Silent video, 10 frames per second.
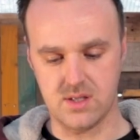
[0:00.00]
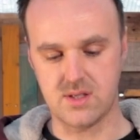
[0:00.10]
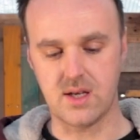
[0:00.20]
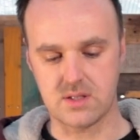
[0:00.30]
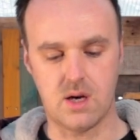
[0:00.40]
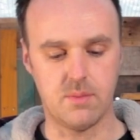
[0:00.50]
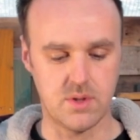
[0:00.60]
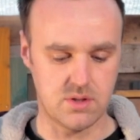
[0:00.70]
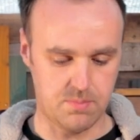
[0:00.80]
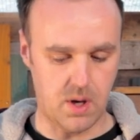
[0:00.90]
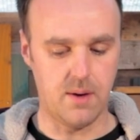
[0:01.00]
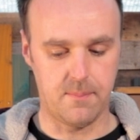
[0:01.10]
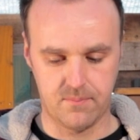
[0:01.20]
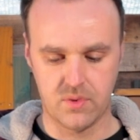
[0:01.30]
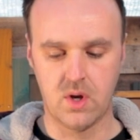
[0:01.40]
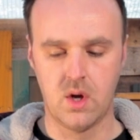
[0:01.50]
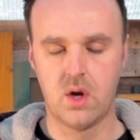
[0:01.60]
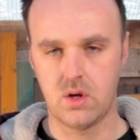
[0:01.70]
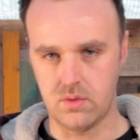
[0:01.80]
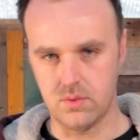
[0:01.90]
a steak sandwich, but
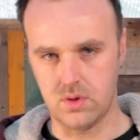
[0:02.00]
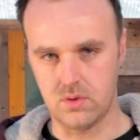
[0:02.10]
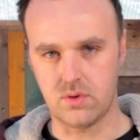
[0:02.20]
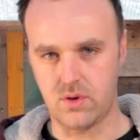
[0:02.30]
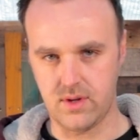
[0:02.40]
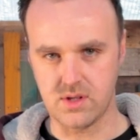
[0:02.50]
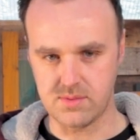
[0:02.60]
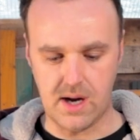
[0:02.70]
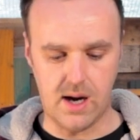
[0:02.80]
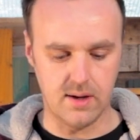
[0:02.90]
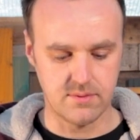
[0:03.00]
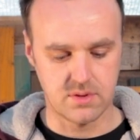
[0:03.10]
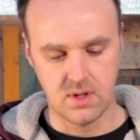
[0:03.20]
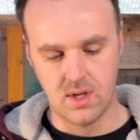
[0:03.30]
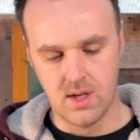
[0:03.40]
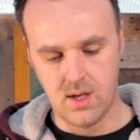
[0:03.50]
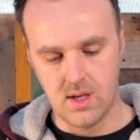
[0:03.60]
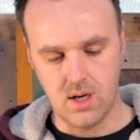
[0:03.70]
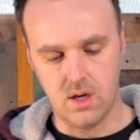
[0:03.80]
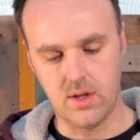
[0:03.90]
we don't do things by halves.
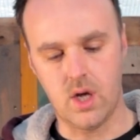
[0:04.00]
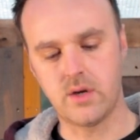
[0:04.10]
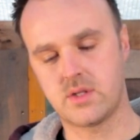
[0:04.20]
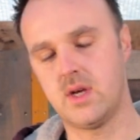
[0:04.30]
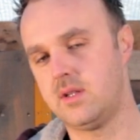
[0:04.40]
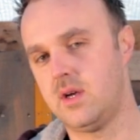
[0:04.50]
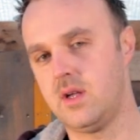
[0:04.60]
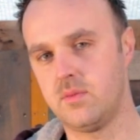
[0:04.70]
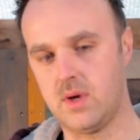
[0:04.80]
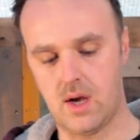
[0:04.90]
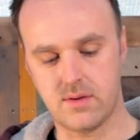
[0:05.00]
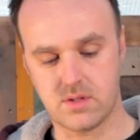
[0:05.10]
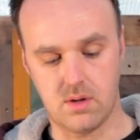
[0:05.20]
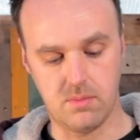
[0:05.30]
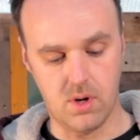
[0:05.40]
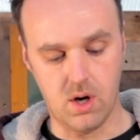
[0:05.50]
On the other side then, we have some